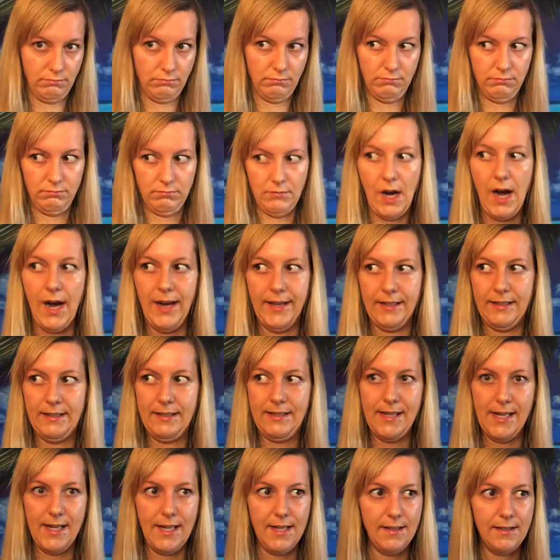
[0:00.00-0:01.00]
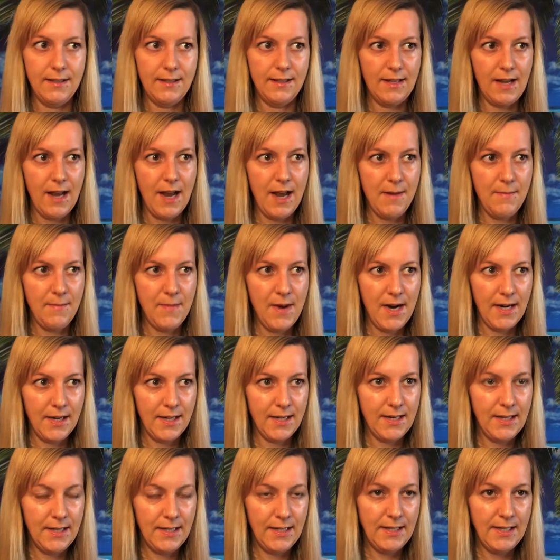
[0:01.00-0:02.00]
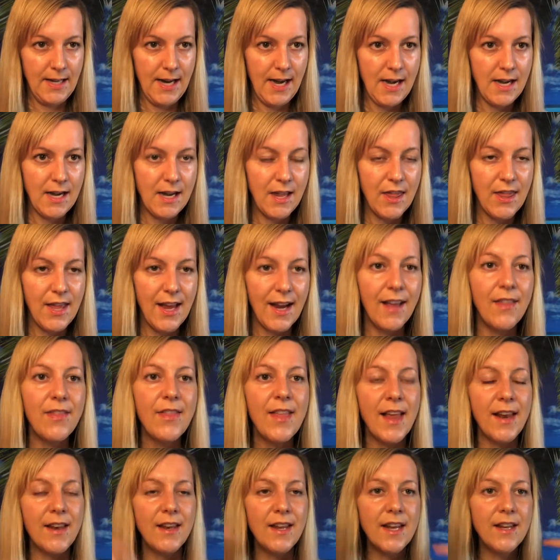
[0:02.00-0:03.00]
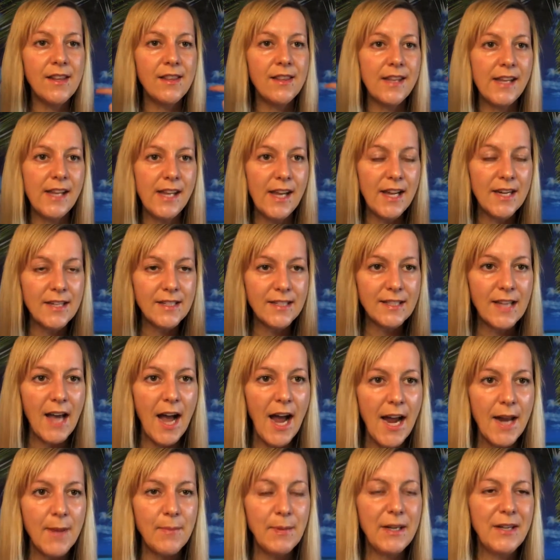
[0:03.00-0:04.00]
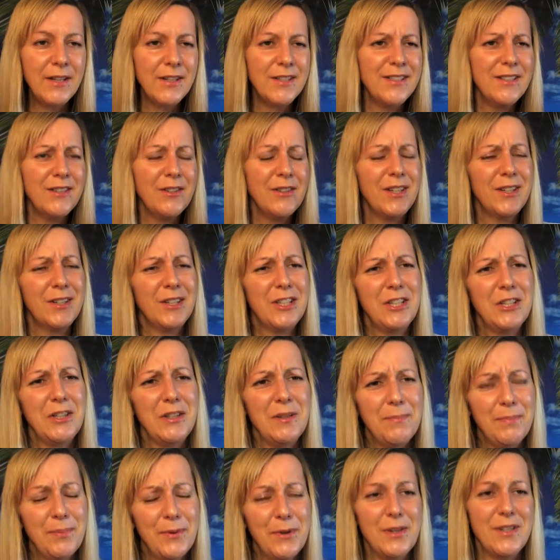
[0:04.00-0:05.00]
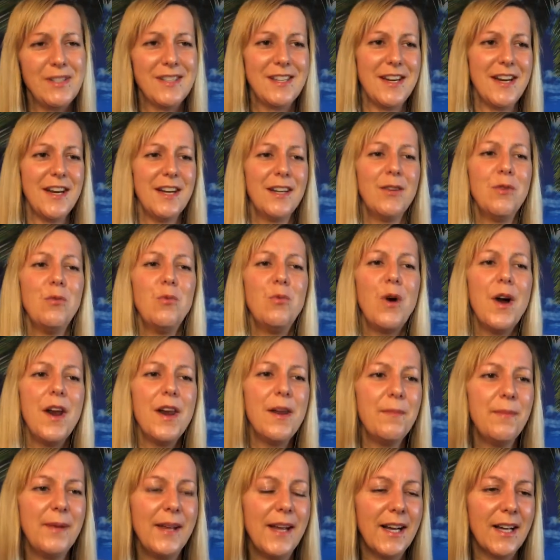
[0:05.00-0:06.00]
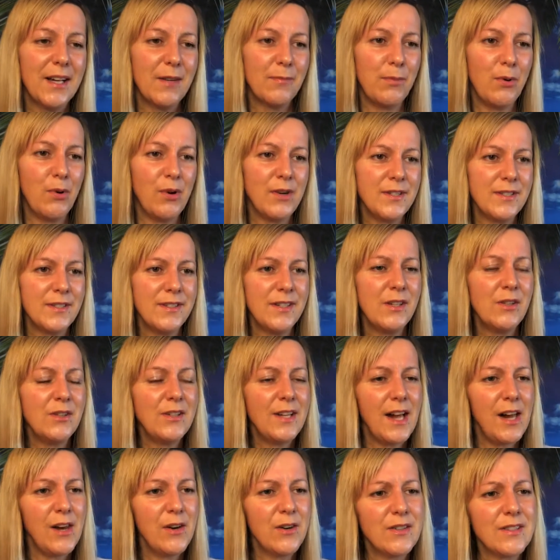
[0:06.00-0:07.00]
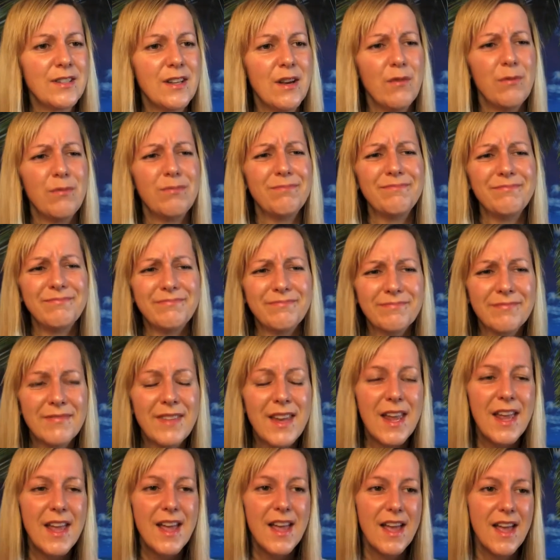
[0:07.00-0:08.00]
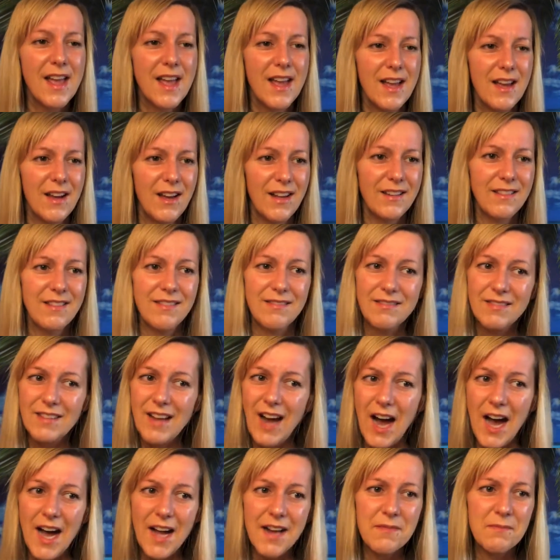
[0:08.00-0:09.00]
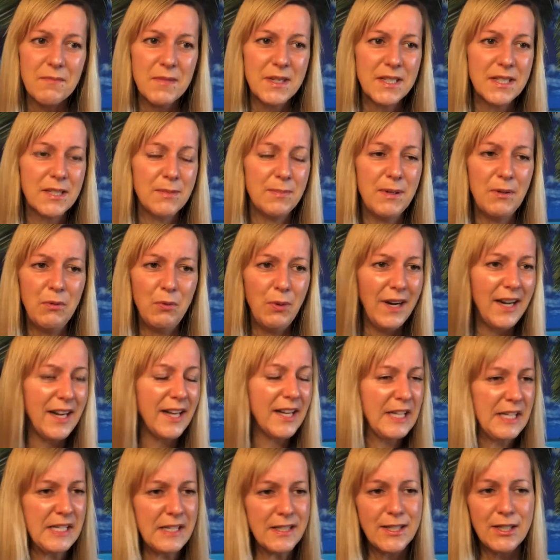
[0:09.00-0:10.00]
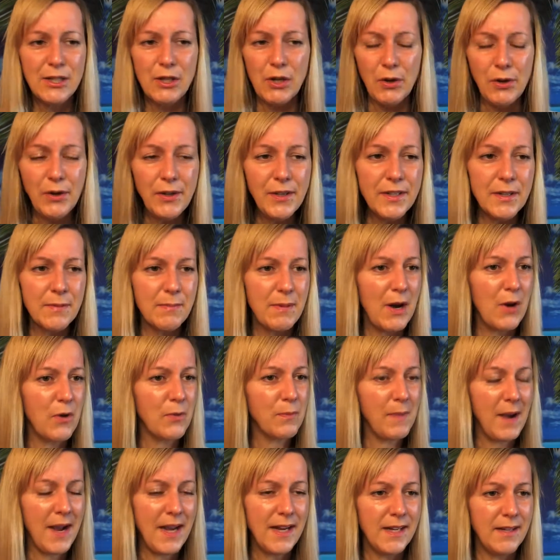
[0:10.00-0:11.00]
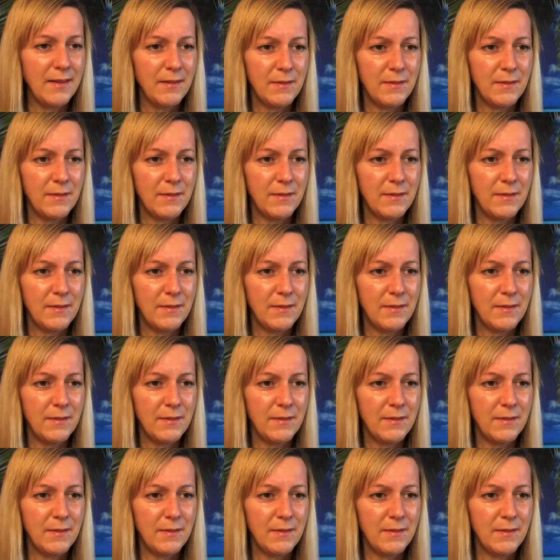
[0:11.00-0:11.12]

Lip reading: I guess I'm not going to say anything. And then in the inside, because you're a good person and you want to be a good person, you tell yourself, God must be really concerned about my